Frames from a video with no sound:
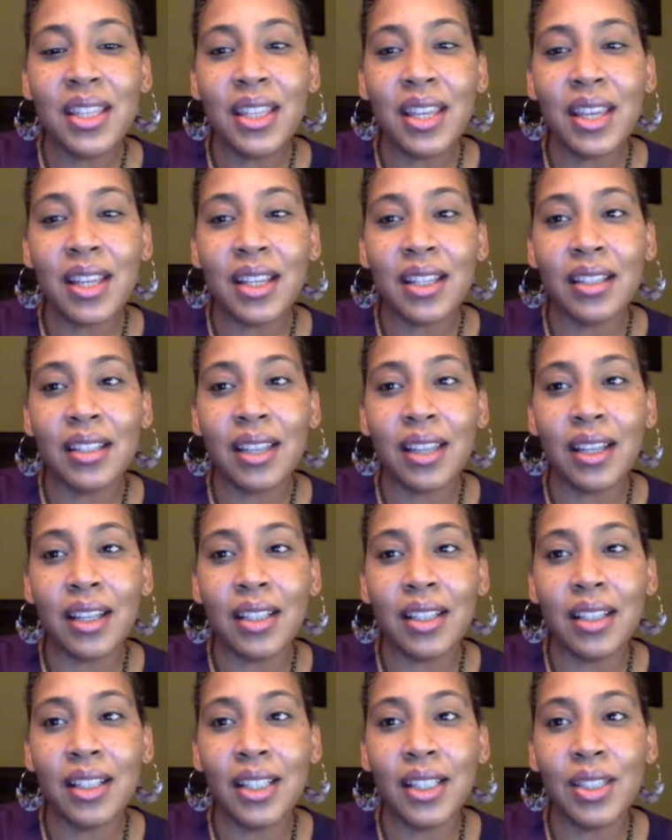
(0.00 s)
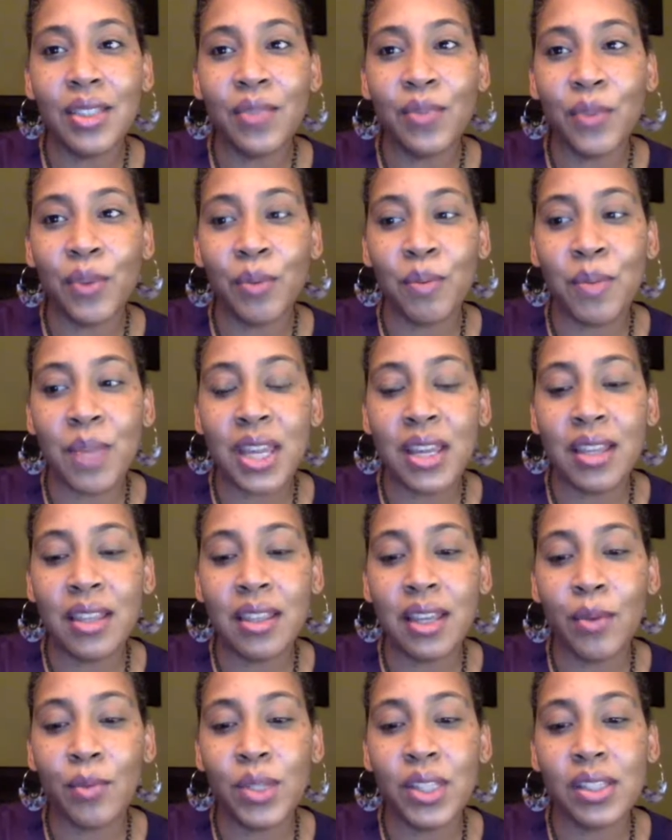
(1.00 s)
that clicked for me
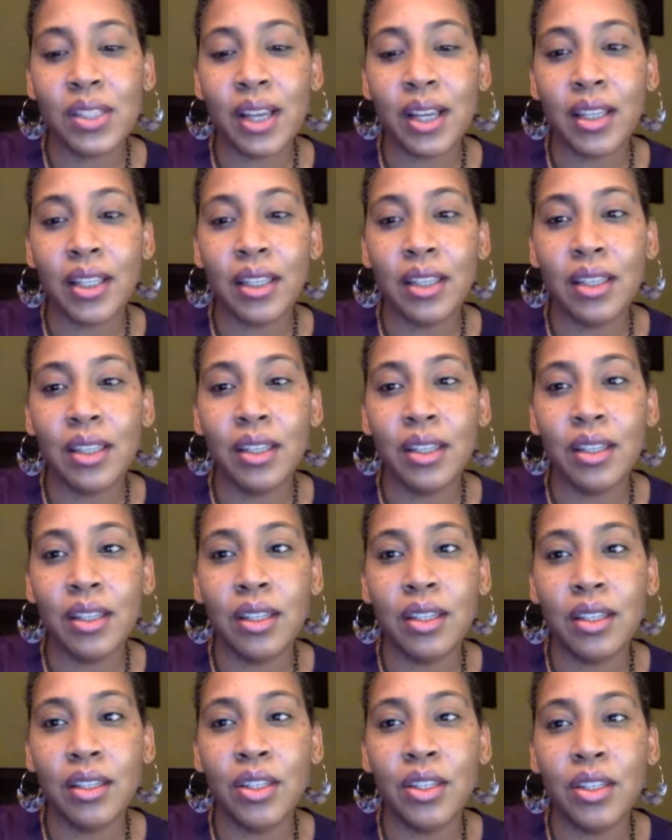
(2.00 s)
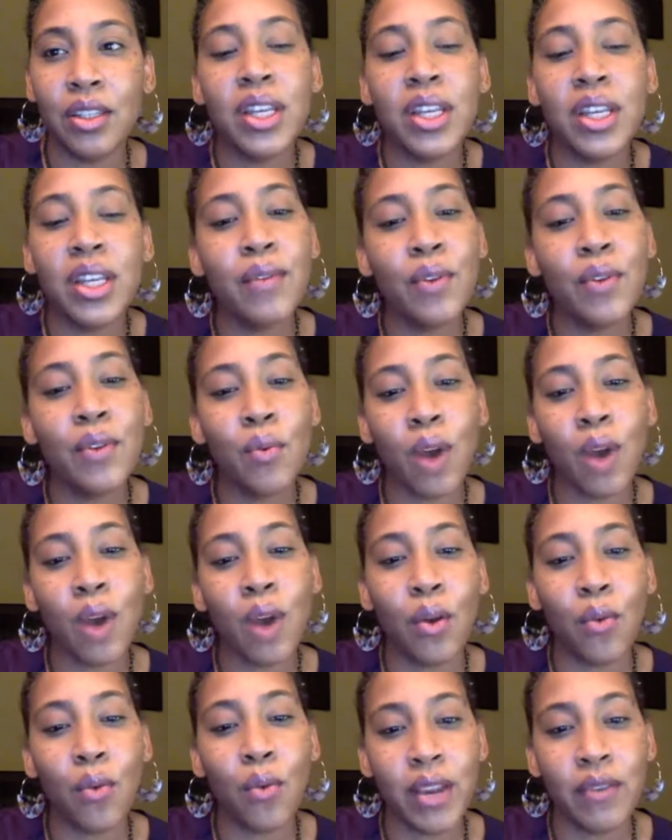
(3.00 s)
that was like, you can never walk
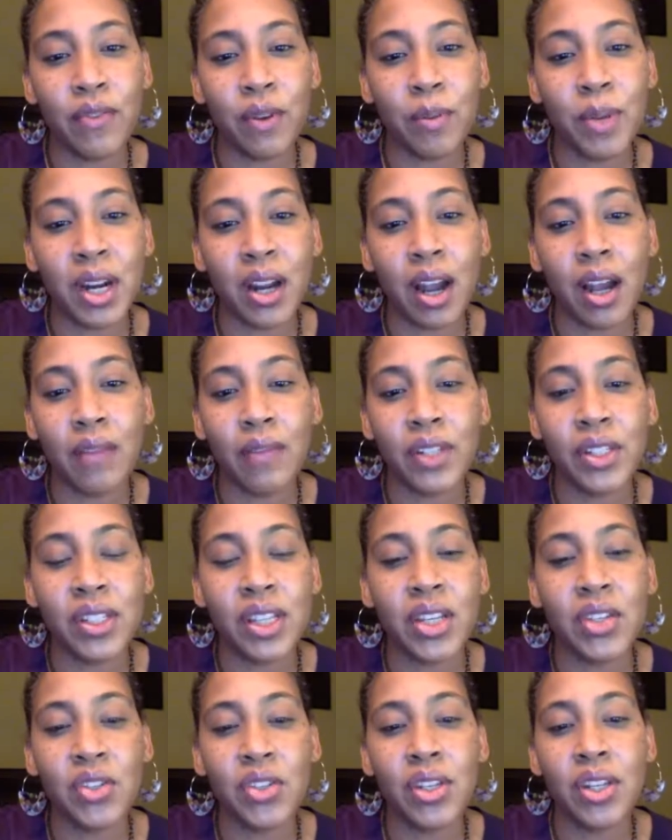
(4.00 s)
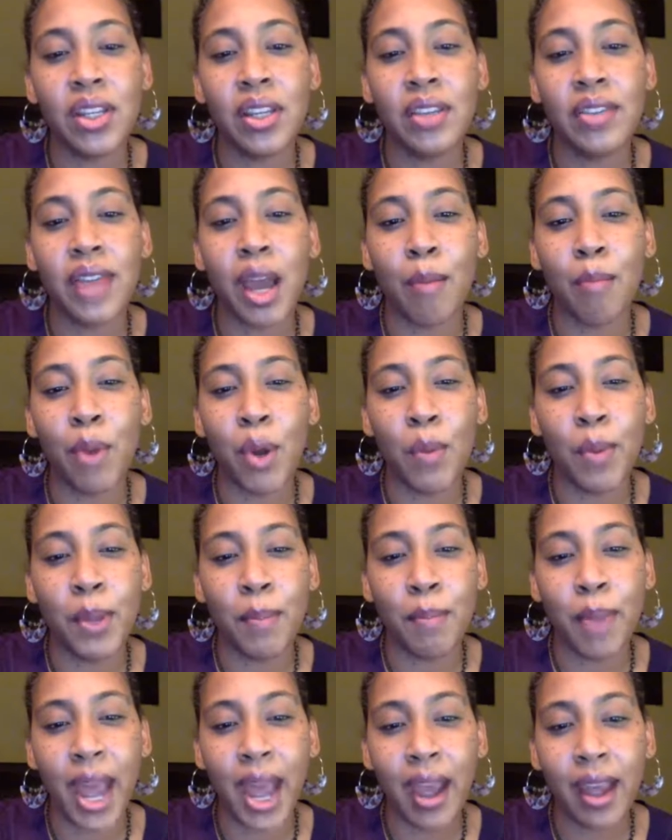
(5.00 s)
away from a conversation and get that
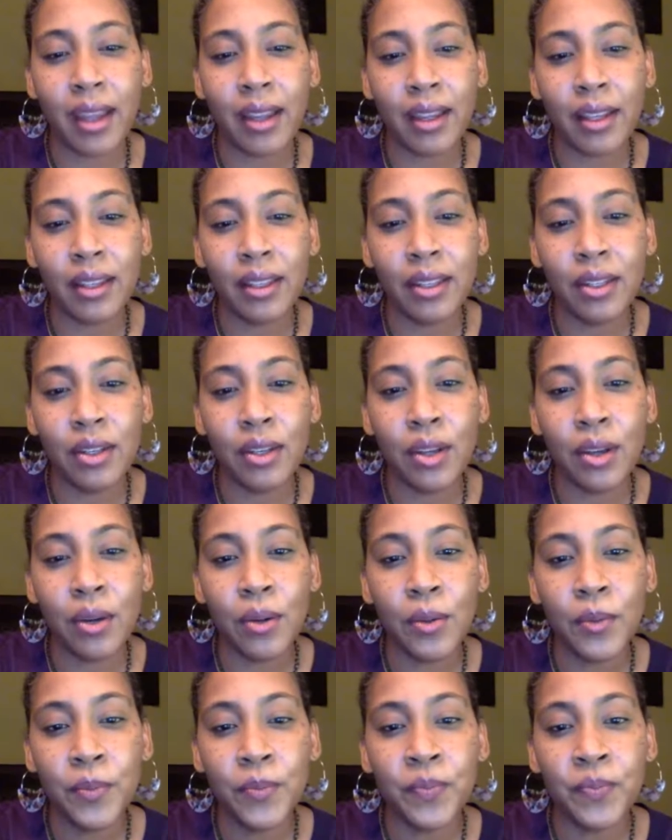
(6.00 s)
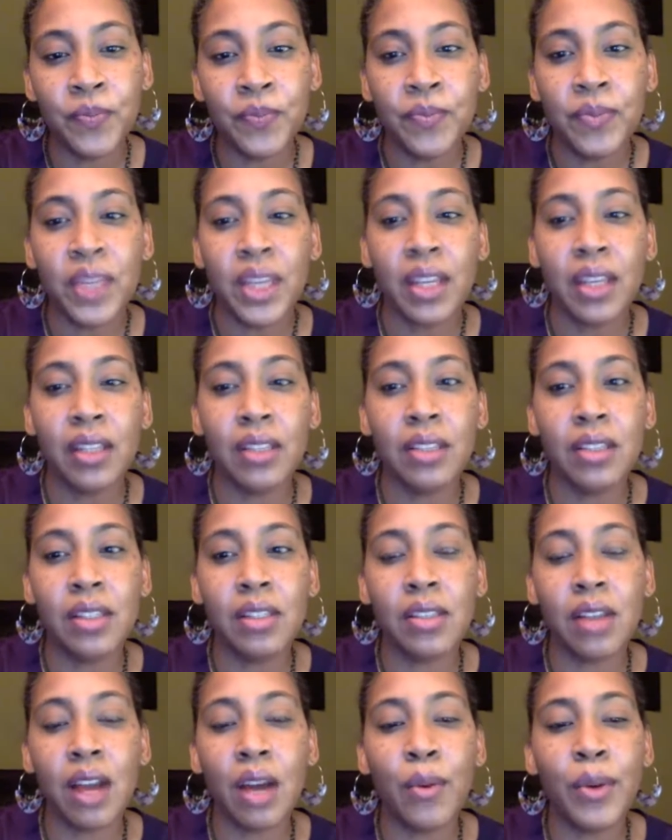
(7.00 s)
moment back, you know? Right. It's
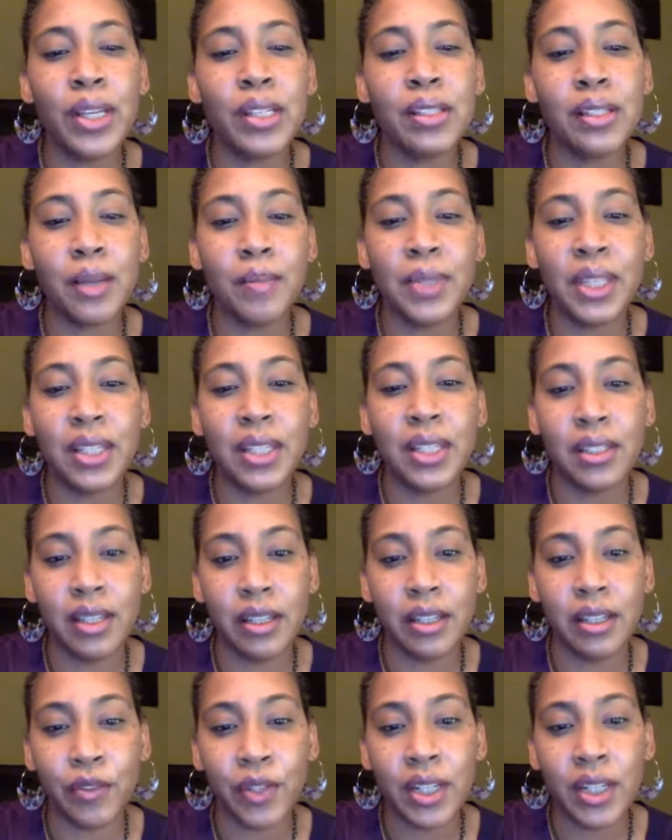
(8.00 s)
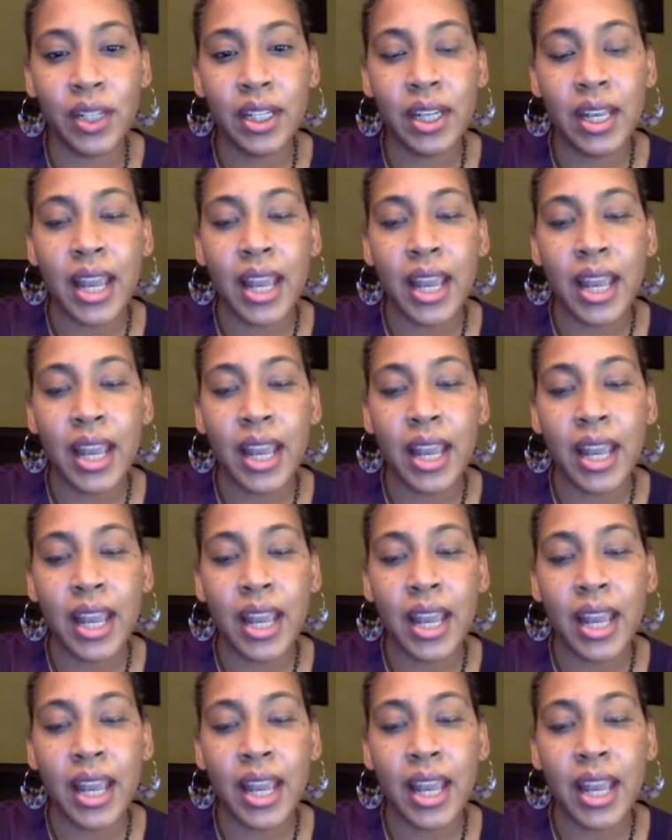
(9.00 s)
always something different.